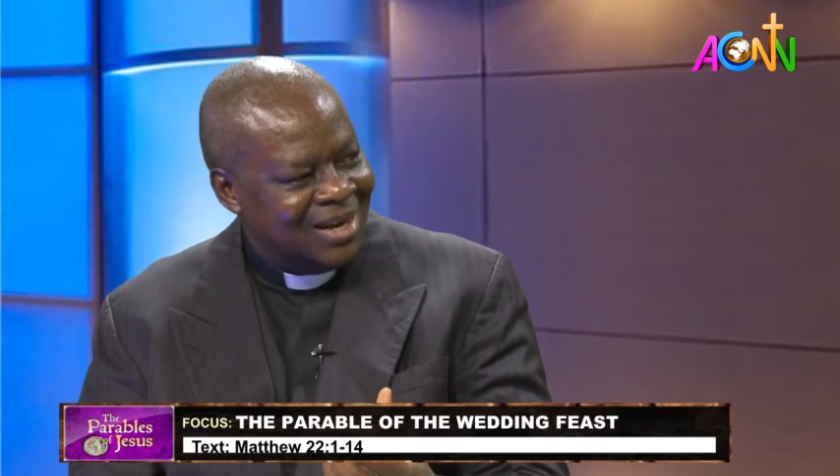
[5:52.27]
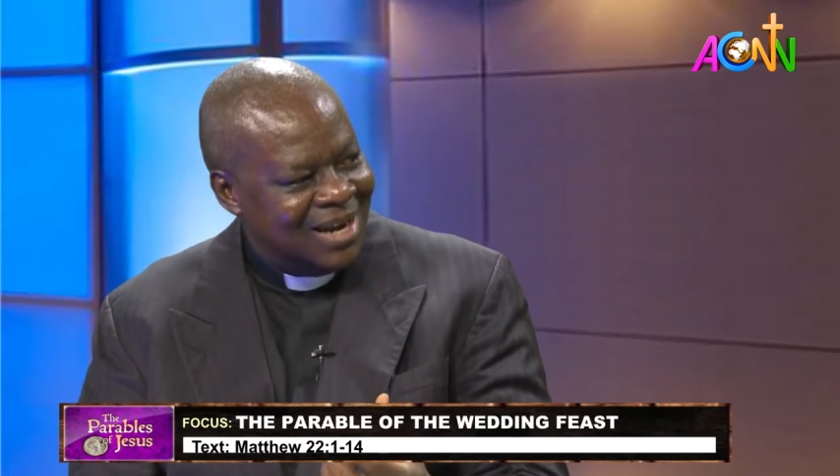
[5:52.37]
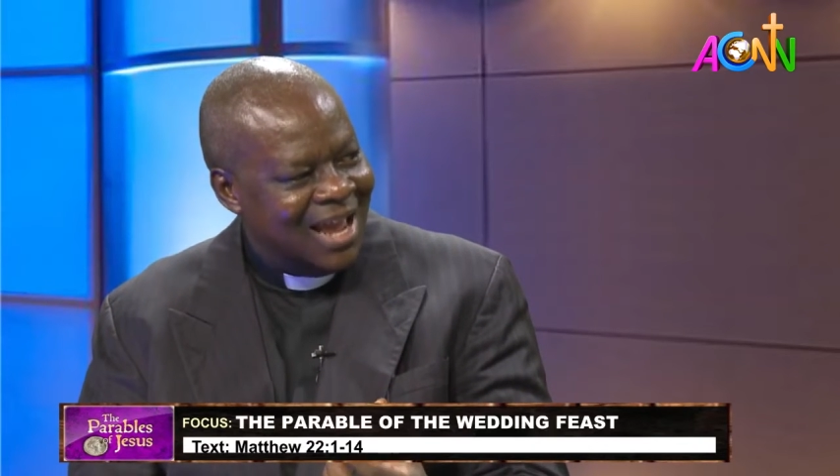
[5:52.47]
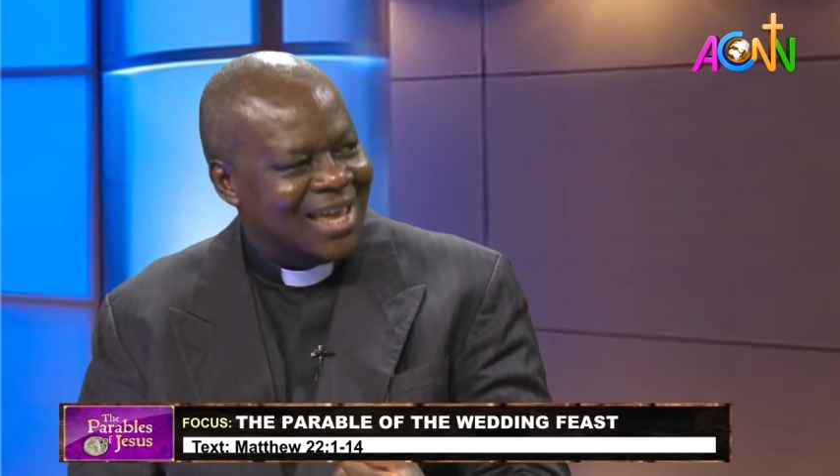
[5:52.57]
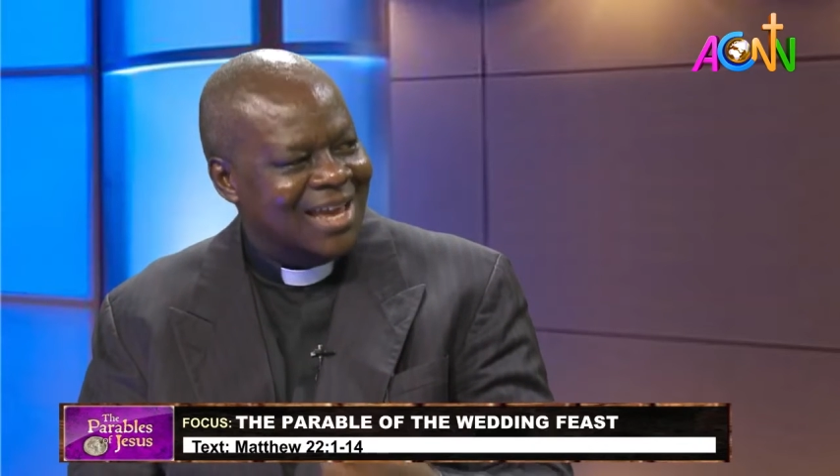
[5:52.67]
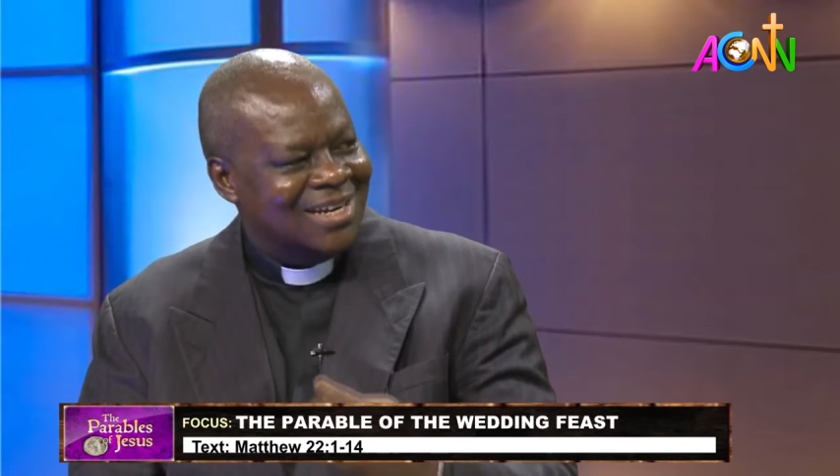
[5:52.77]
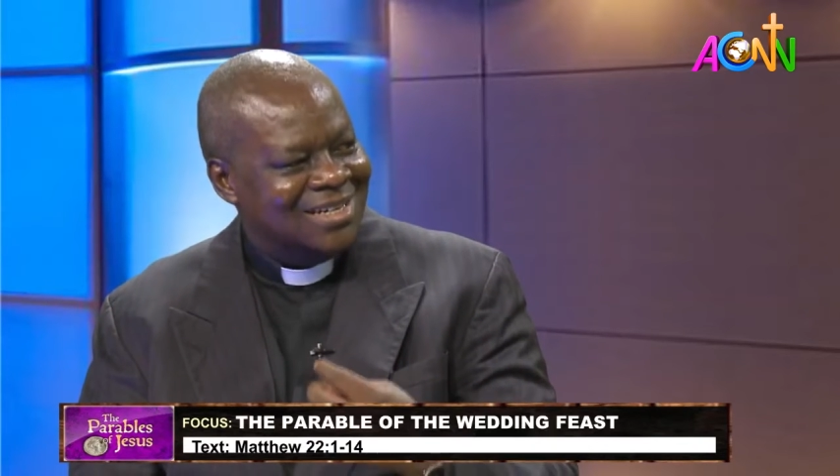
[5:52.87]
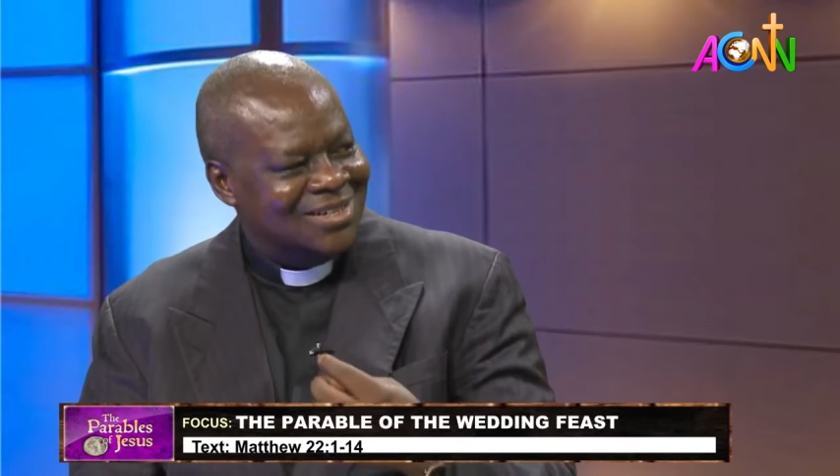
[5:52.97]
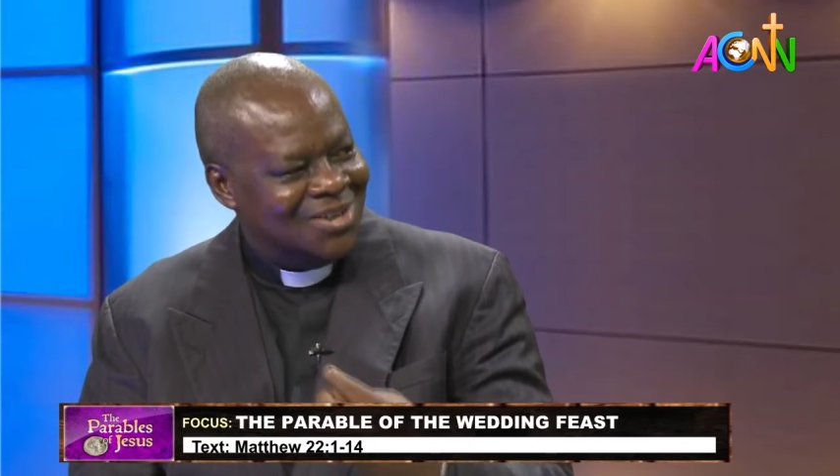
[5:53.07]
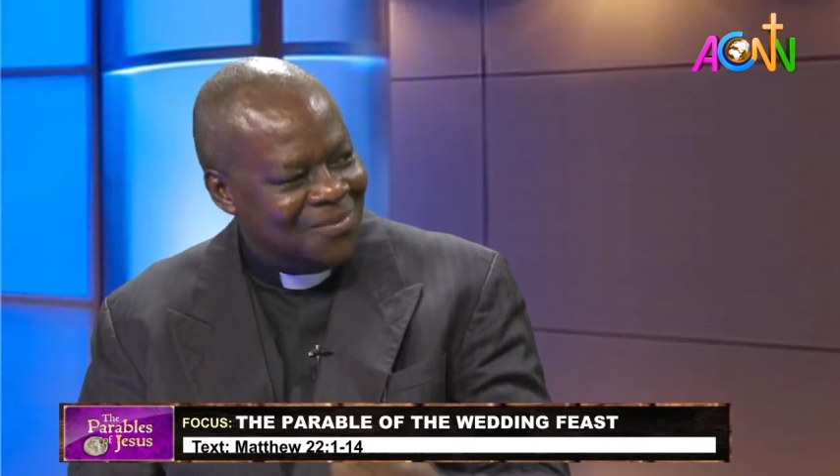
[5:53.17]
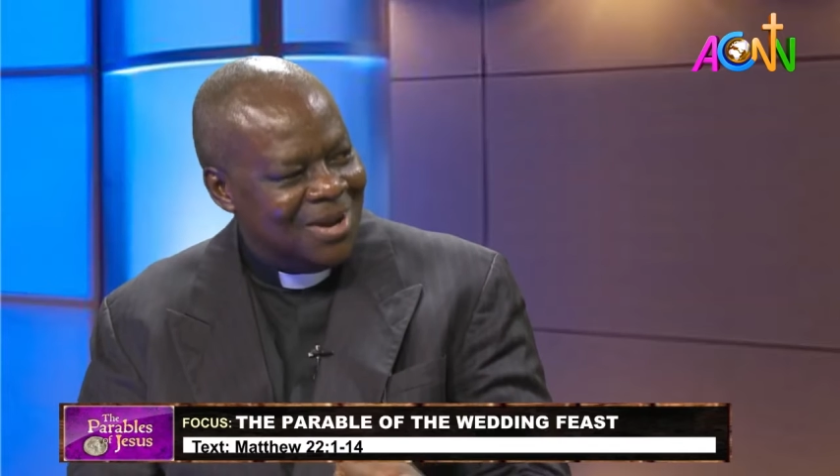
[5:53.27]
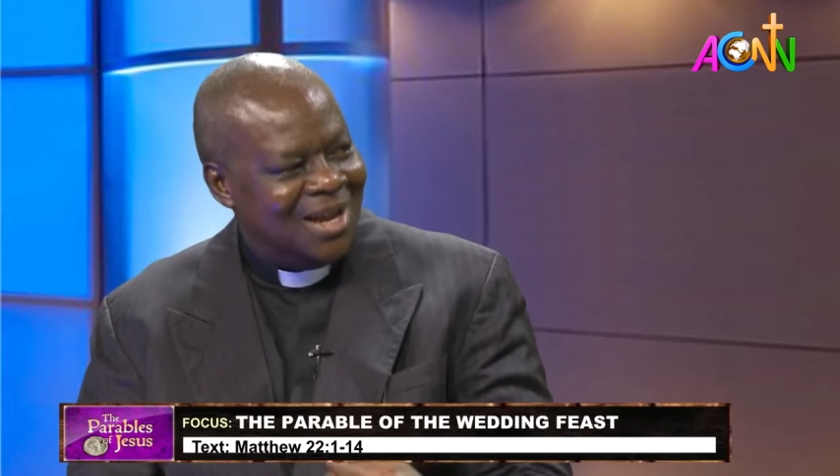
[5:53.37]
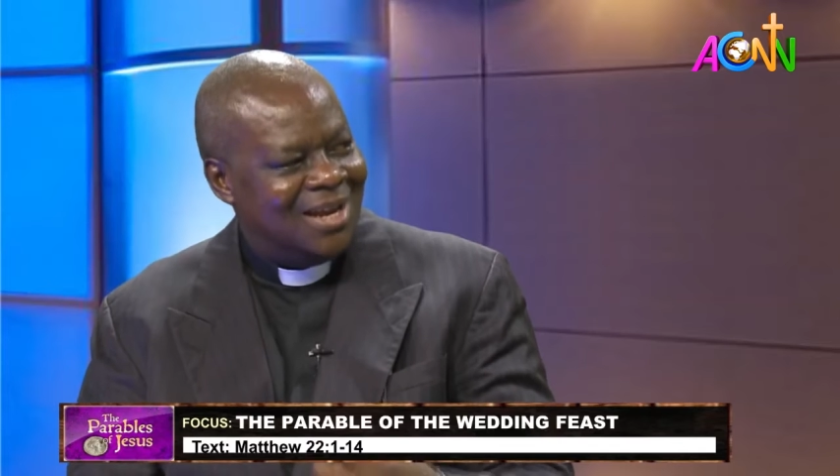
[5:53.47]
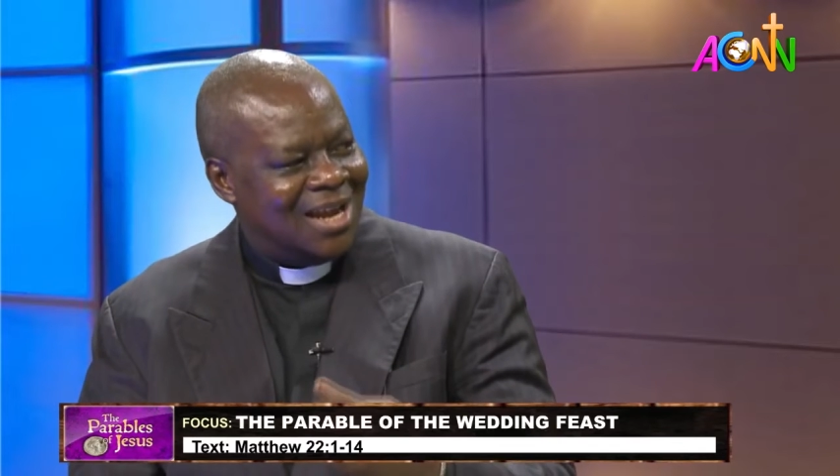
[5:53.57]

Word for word: Like in normal